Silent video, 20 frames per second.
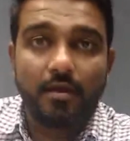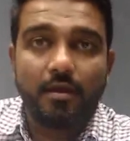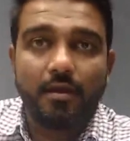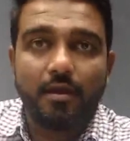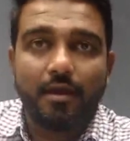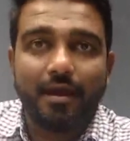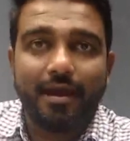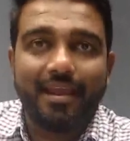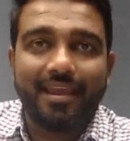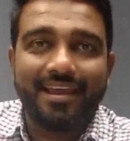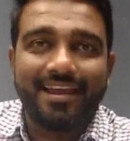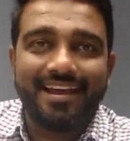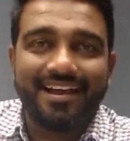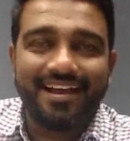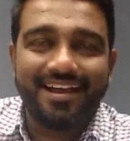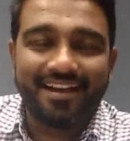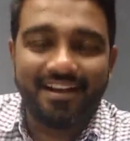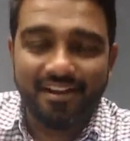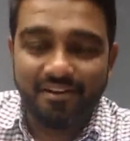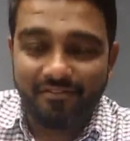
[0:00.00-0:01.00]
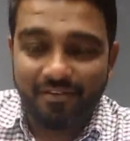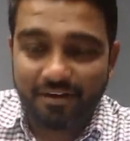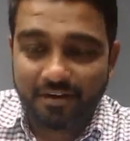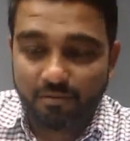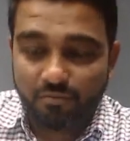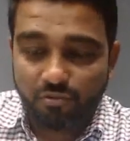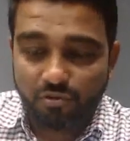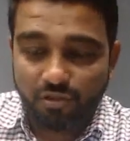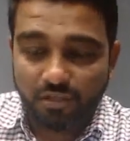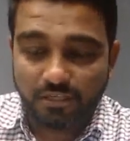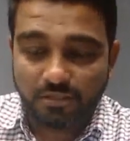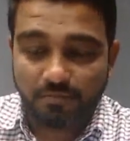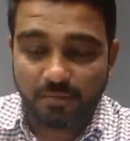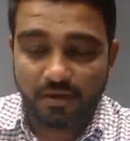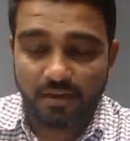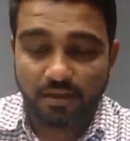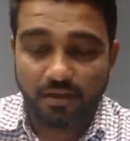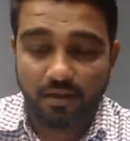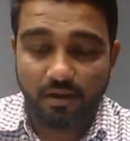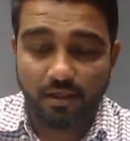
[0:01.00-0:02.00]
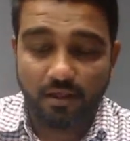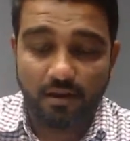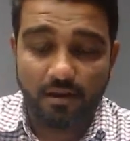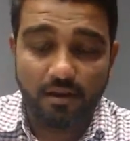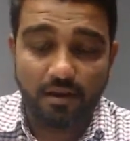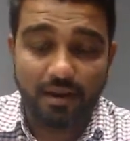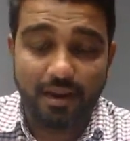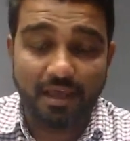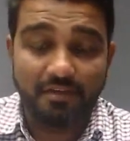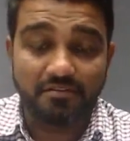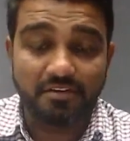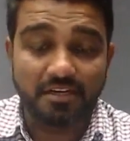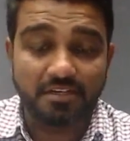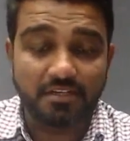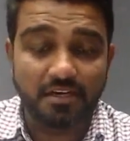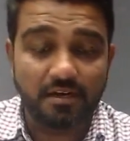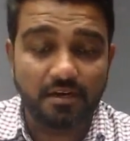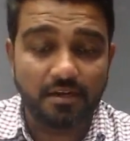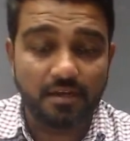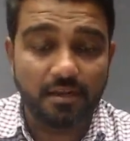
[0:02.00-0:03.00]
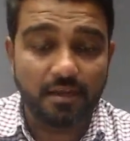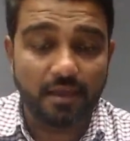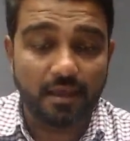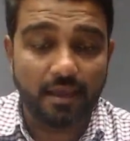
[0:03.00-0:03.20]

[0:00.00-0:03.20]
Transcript: Hi, welcome to this particular live session,